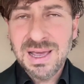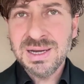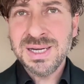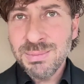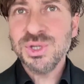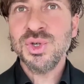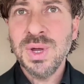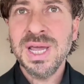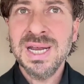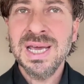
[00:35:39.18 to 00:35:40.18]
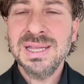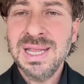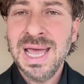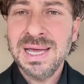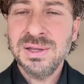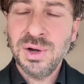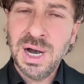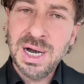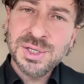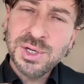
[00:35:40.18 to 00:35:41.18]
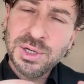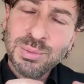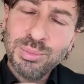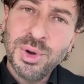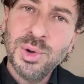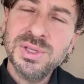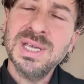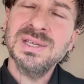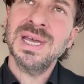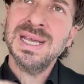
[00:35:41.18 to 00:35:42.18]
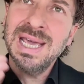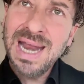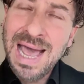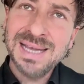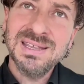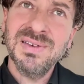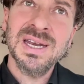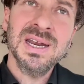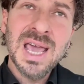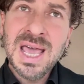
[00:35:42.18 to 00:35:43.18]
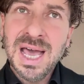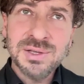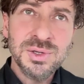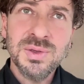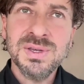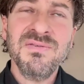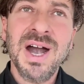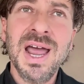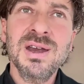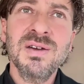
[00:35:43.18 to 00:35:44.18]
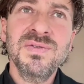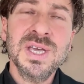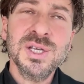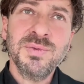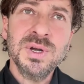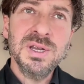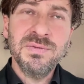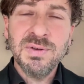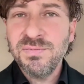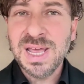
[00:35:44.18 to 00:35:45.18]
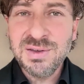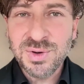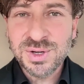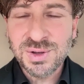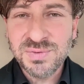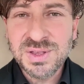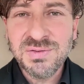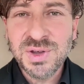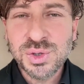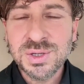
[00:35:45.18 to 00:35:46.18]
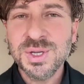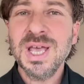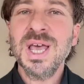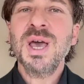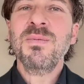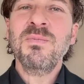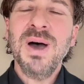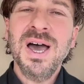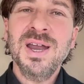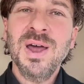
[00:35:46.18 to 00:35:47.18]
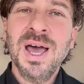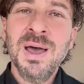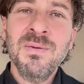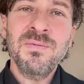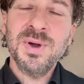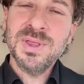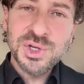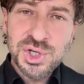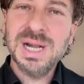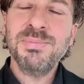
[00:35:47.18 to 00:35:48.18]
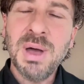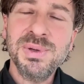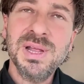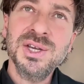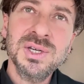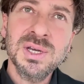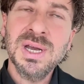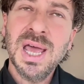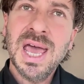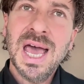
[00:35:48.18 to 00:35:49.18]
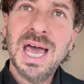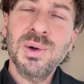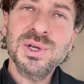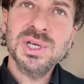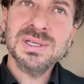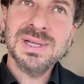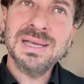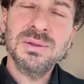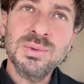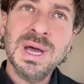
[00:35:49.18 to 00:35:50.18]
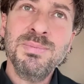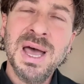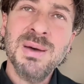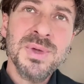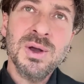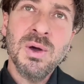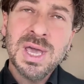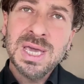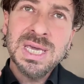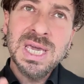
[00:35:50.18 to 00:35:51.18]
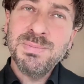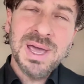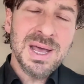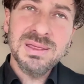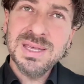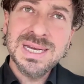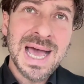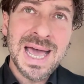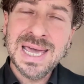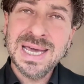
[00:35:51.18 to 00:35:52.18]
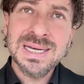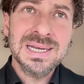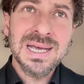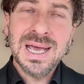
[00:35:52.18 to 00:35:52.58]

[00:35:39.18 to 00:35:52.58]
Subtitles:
demonstrated that there are certain proteins that get activated, and so there's a variety of things for different flavors of the individuals. But for the general population, I would just like to wrap up. Keep a healthy diet,